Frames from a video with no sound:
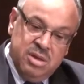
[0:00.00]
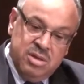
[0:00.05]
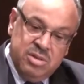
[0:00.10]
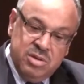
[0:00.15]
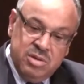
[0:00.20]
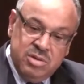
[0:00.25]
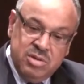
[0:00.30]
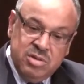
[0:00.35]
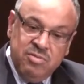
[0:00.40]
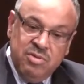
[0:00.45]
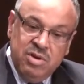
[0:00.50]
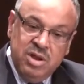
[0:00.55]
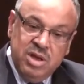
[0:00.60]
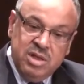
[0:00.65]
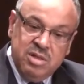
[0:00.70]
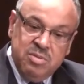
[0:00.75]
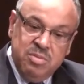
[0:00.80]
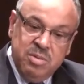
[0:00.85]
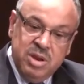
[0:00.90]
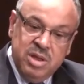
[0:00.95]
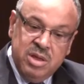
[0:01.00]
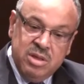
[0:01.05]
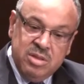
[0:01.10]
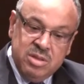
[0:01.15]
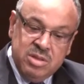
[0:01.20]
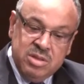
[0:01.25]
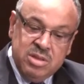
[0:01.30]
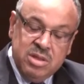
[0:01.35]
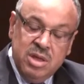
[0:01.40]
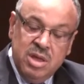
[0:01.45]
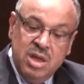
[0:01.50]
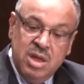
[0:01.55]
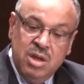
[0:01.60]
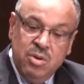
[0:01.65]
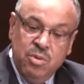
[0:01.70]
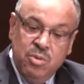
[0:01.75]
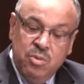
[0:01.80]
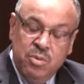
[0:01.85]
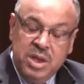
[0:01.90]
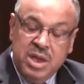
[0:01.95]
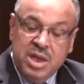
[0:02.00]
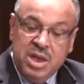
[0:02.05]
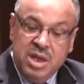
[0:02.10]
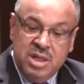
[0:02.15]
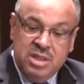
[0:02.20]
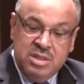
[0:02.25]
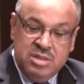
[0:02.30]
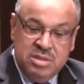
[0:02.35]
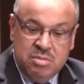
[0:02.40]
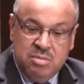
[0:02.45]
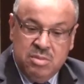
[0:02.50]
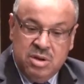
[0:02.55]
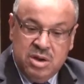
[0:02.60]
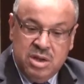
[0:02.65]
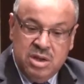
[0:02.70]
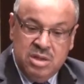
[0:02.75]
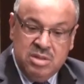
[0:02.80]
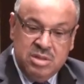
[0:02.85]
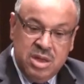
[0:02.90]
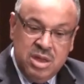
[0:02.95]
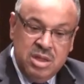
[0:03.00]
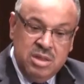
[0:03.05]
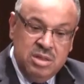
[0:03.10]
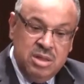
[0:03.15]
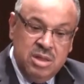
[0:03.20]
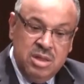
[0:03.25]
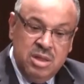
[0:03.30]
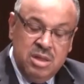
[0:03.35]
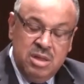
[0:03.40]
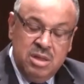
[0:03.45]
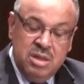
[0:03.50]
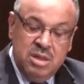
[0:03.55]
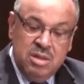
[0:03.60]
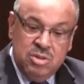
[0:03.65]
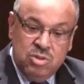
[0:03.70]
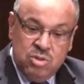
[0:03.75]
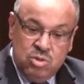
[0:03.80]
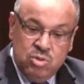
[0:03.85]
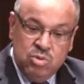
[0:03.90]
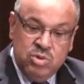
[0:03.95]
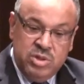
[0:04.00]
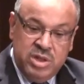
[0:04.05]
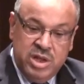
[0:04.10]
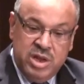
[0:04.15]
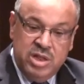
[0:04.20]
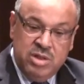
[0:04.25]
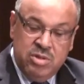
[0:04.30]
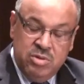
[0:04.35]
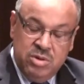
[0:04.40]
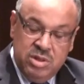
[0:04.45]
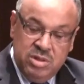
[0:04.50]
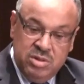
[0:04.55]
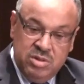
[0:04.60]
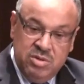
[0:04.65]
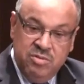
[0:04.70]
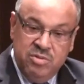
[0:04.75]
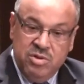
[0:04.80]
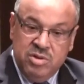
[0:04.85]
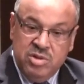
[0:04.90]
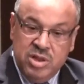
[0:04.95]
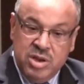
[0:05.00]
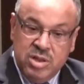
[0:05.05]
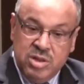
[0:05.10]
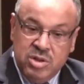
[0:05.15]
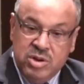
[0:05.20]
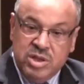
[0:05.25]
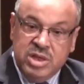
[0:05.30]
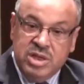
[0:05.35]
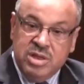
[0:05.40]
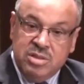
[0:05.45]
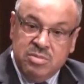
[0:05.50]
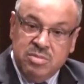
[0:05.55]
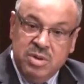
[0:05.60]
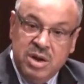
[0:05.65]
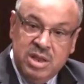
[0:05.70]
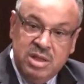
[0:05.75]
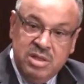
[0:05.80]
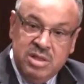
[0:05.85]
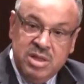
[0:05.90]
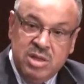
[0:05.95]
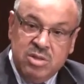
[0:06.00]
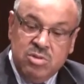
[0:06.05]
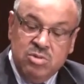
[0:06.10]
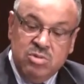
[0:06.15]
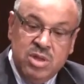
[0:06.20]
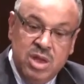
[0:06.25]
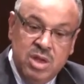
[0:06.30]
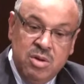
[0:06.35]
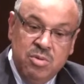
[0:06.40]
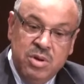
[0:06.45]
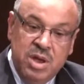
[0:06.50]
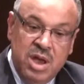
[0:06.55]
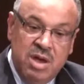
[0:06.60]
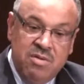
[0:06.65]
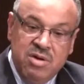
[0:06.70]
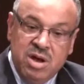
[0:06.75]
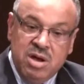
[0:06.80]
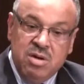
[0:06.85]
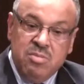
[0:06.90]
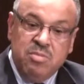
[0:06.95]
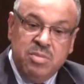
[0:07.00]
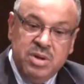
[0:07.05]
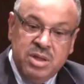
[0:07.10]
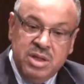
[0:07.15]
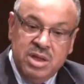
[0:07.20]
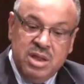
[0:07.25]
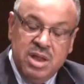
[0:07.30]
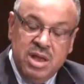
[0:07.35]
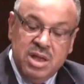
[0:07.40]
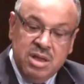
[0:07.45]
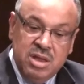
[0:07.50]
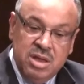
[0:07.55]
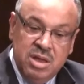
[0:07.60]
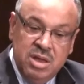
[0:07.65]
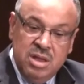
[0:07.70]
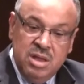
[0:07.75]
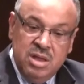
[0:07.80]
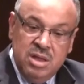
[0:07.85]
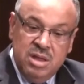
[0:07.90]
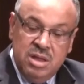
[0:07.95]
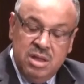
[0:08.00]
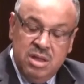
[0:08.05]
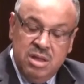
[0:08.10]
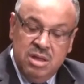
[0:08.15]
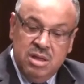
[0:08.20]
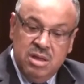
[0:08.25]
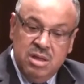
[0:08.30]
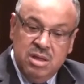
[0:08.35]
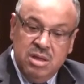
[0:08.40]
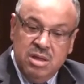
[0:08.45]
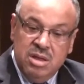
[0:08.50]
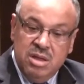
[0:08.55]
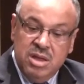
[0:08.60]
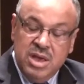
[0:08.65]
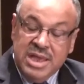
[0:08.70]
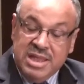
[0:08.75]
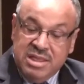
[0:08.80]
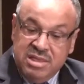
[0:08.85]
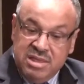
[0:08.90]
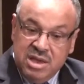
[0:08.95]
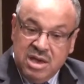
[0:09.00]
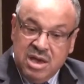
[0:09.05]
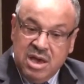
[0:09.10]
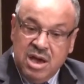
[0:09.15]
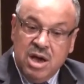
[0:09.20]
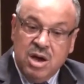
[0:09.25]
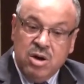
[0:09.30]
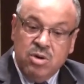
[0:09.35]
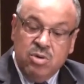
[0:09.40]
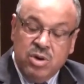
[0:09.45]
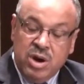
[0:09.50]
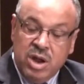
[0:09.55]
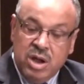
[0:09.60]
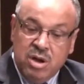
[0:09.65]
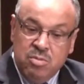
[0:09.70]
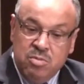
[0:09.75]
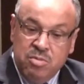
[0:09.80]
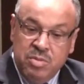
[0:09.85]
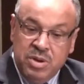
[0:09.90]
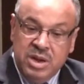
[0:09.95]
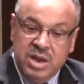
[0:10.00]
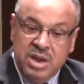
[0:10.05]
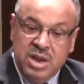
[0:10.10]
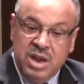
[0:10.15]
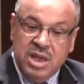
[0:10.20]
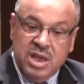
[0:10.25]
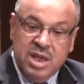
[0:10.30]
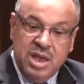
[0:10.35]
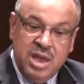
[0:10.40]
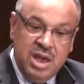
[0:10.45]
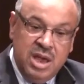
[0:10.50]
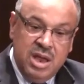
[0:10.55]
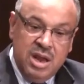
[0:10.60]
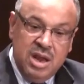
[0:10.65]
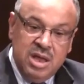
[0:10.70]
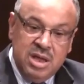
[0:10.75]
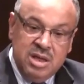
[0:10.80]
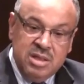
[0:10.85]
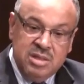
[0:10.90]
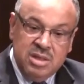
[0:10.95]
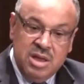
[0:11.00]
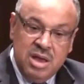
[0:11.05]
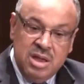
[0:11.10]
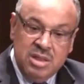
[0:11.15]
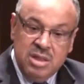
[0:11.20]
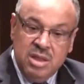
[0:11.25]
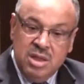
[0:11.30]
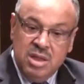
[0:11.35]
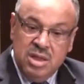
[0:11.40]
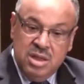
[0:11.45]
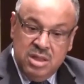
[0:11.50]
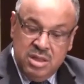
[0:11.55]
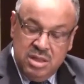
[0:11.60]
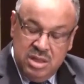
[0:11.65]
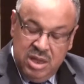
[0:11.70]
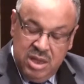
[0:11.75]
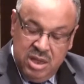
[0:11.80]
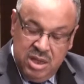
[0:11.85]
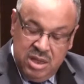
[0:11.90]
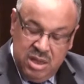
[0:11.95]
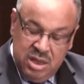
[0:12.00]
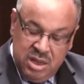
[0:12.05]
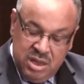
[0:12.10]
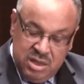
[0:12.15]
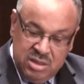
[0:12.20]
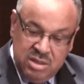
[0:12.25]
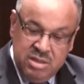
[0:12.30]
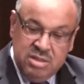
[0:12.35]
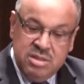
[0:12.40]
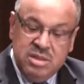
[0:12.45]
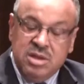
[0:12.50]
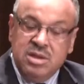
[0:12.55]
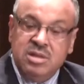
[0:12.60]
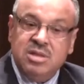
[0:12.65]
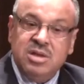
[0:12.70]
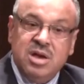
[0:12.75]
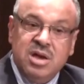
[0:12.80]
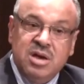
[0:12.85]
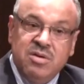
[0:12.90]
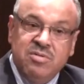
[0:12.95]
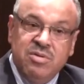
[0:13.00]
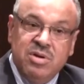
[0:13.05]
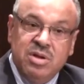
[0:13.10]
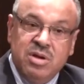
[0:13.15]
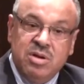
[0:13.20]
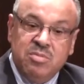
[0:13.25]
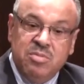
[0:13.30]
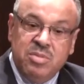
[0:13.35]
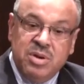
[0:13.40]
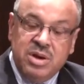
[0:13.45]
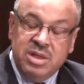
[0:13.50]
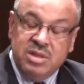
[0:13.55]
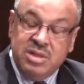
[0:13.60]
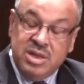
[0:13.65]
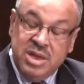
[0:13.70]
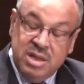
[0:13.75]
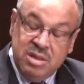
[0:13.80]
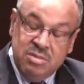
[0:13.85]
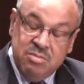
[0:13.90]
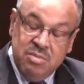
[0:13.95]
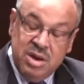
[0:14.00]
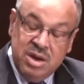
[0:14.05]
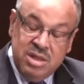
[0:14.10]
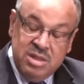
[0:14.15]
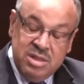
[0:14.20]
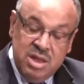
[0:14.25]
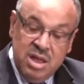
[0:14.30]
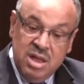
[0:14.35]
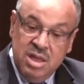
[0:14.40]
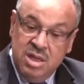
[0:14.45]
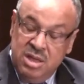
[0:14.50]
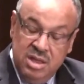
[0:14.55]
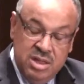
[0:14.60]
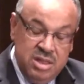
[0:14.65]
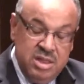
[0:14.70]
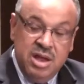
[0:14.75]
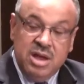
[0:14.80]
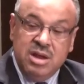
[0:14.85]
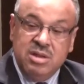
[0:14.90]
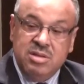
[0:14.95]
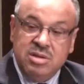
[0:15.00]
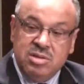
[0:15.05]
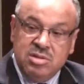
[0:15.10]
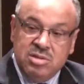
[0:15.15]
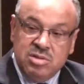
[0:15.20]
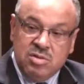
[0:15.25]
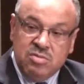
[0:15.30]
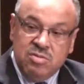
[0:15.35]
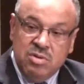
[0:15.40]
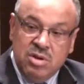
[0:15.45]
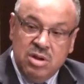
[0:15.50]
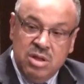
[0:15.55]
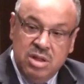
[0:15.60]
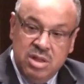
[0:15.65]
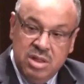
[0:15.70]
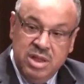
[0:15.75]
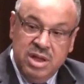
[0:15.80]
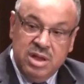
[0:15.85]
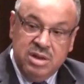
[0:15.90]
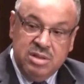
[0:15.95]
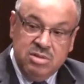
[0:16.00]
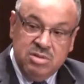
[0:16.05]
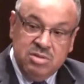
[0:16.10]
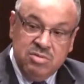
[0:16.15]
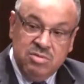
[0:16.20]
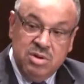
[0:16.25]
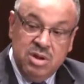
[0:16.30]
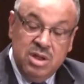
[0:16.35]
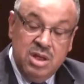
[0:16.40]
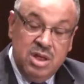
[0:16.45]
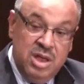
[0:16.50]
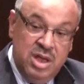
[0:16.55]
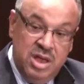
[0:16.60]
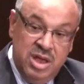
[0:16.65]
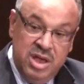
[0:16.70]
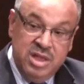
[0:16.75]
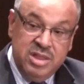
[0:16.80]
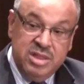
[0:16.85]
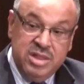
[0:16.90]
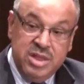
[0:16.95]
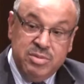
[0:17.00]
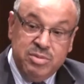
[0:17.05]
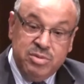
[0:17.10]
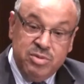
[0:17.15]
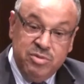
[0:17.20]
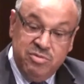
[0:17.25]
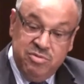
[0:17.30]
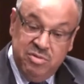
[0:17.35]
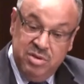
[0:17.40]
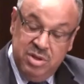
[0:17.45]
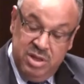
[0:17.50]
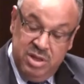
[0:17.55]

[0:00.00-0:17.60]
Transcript: successful experiences we can summarize in two territories. The first territory is Malaysia. Today we have a company like Etika, or a company like Ikhlas, and the existing Takaful companies in Malaysia, they are successful. They are successful in terms of